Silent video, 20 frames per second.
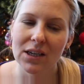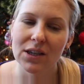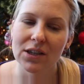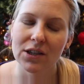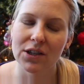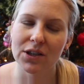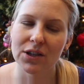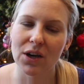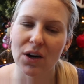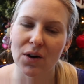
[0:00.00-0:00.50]

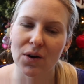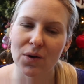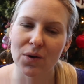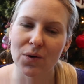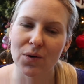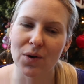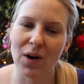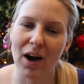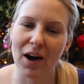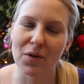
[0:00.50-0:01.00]

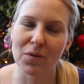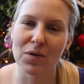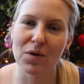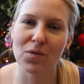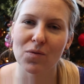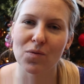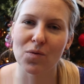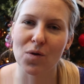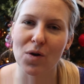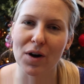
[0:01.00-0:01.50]
So I
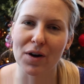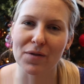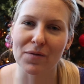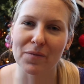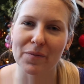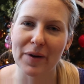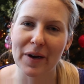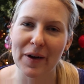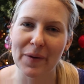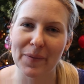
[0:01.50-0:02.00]
will
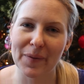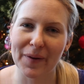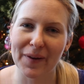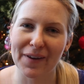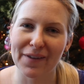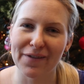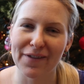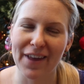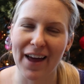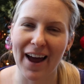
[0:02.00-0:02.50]
warn people
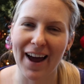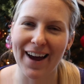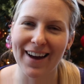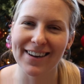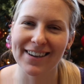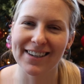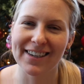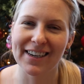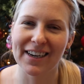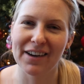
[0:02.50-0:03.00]
of
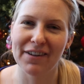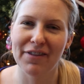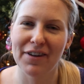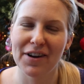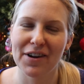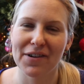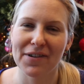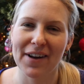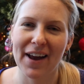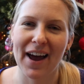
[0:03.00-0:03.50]
that. If
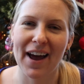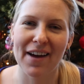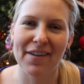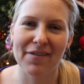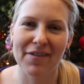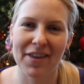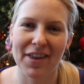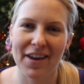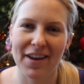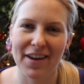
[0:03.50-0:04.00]
you don't
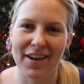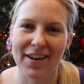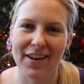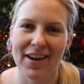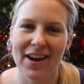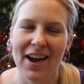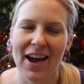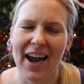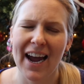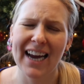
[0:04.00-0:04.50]
have the,
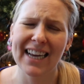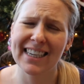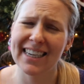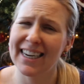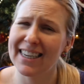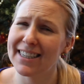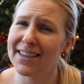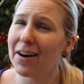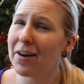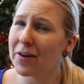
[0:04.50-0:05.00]

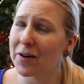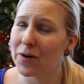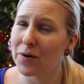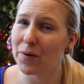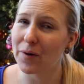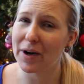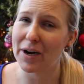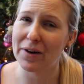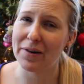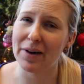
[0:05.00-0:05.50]
it's not
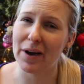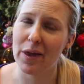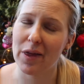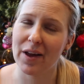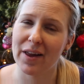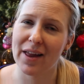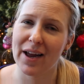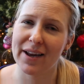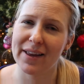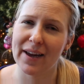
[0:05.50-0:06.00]
gory or
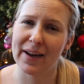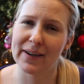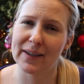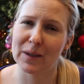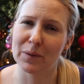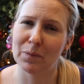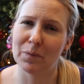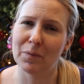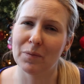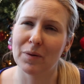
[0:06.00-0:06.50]
anything like that.
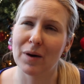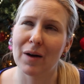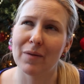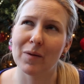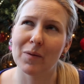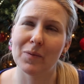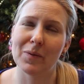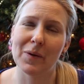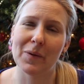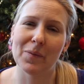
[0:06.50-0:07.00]
It's
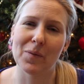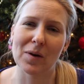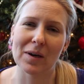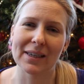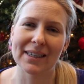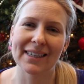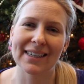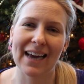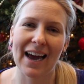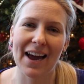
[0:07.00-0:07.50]
probably more
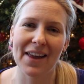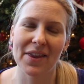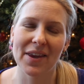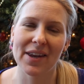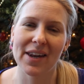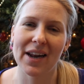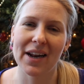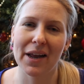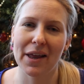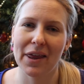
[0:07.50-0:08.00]
sad
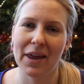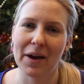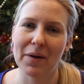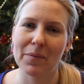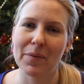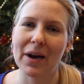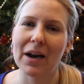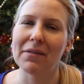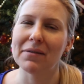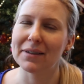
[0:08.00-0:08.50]
than
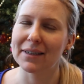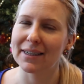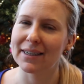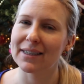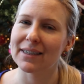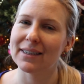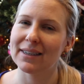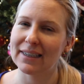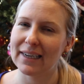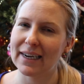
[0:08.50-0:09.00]
anything, but I would
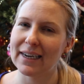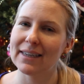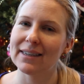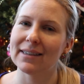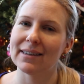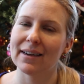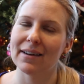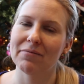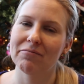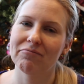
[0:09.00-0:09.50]
still say
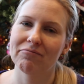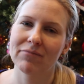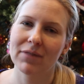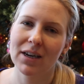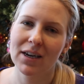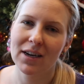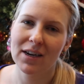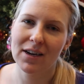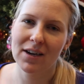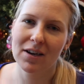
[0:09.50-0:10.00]
it's a,
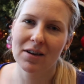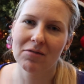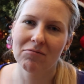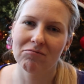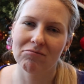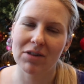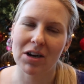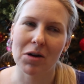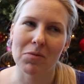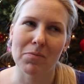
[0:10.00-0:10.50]

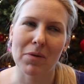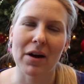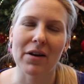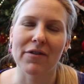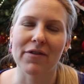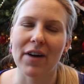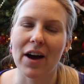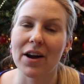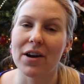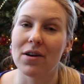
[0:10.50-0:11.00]
you know, bona
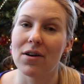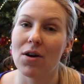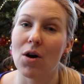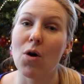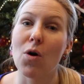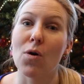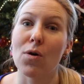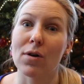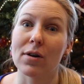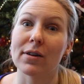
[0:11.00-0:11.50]
fide
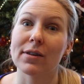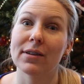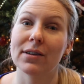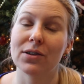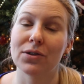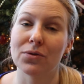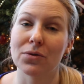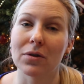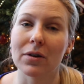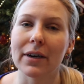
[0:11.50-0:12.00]
horror
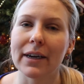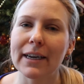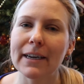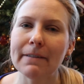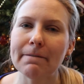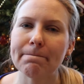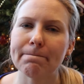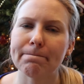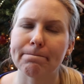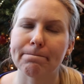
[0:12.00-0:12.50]
story.